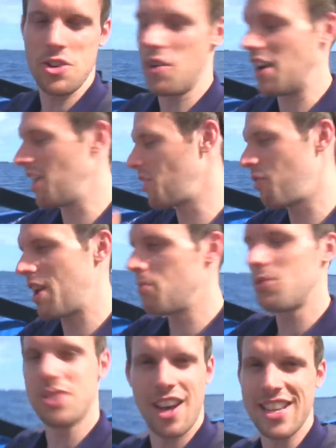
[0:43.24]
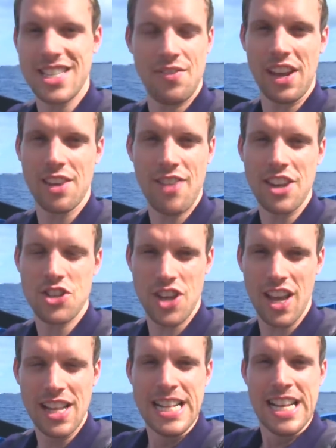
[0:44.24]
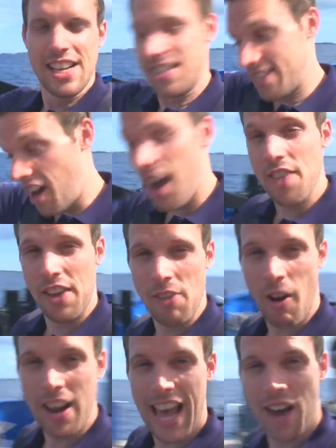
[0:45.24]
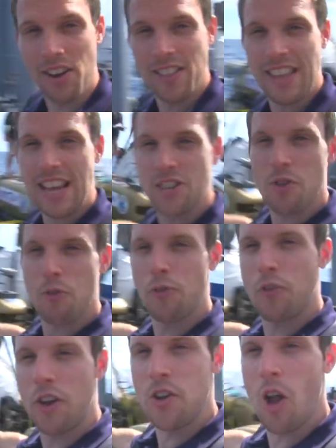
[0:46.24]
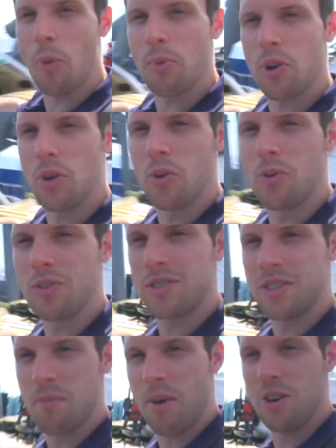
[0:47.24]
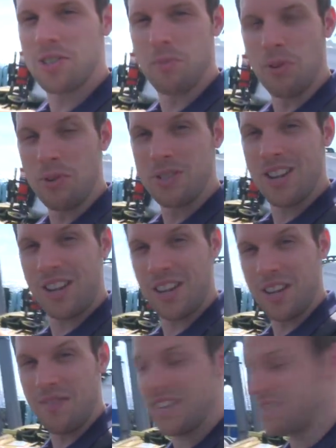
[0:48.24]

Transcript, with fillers: are doing an incredible scientific adventure diving right down in these phenomenal submersibles. Look at them,